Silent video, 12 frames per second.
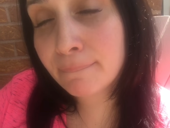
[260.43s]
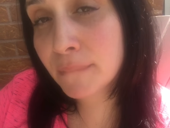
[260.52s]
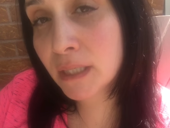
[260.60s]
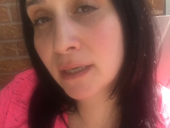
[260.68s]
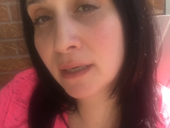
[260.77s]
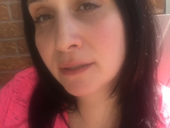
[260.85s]

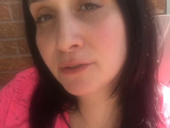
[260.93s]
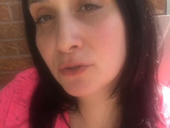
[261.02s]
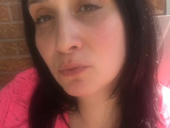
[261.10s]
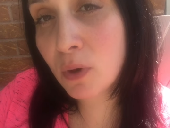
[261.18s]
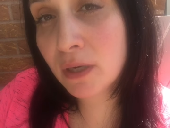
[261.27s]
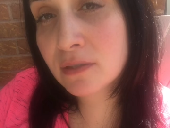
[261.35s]
but I
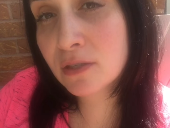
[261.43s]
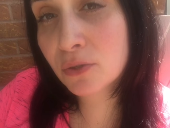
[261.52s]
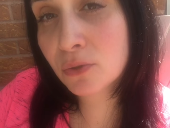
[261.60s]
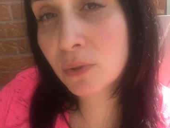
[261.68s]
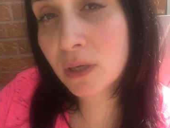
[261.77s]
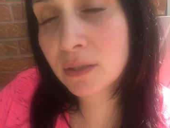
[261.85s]
just wanted
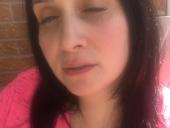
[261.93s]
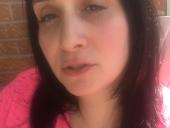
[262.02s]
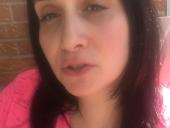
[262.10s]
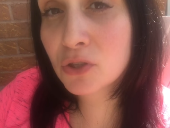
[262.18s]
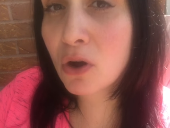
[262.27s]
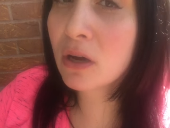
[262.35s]
to
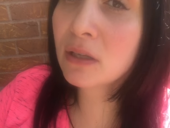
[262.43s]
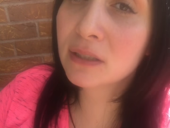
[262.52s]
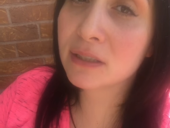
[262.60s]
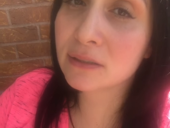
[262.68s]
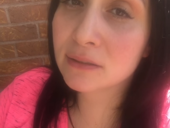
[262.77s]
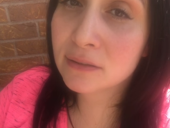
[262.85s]
just talk a
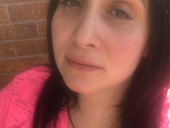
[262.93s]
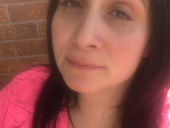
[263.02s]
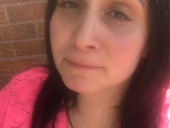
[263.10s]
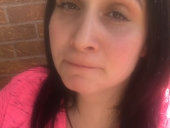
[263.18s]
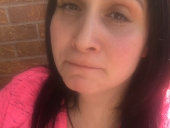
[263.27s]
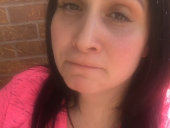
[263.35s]
little.
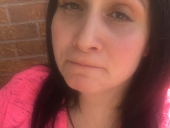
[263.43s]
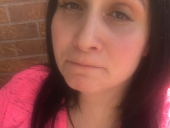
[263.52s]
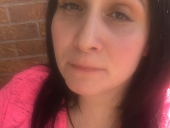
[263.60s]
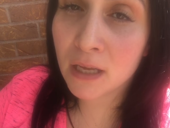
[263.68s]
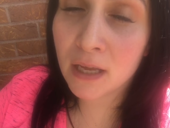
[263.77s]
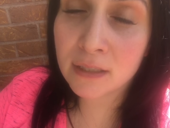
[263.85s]

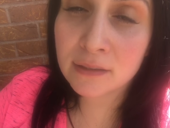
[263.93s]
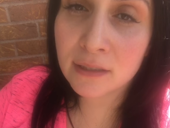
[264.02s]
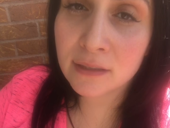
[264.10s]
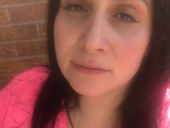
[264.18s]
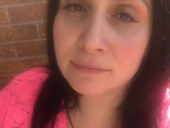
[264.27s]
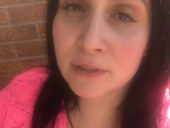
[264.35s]
And
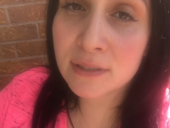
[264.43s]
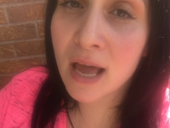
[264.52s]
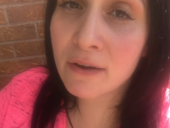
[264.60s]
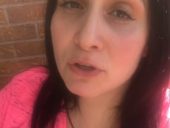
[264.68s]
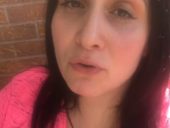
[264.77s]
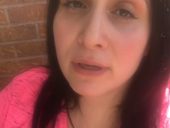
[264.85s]
just
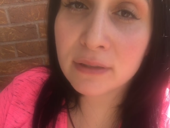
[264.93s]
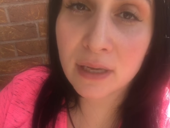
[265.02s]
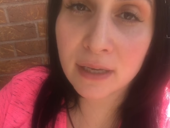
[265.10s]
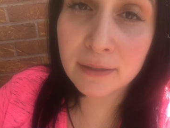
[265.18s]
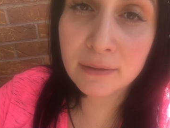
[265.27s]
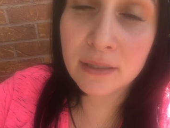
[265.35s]
have a great
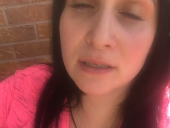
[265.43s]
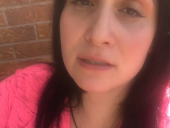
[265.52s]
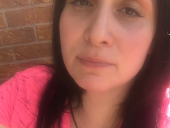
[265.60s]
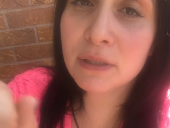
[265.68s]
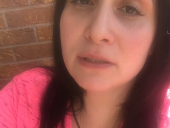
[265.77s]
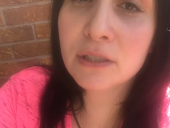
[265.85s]
day, and I'll
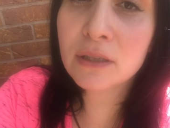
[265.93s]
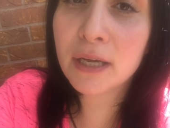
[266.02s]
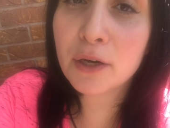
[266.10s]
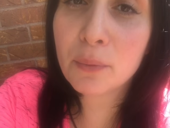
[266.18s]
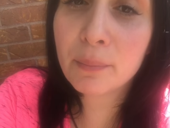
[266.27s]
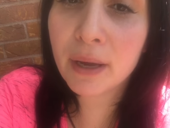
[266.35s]
speak to you
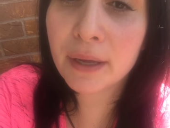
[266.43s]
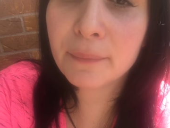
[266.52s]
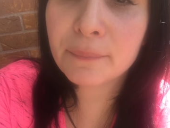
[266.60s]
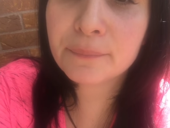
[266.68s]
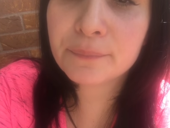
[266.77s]
later. Bye.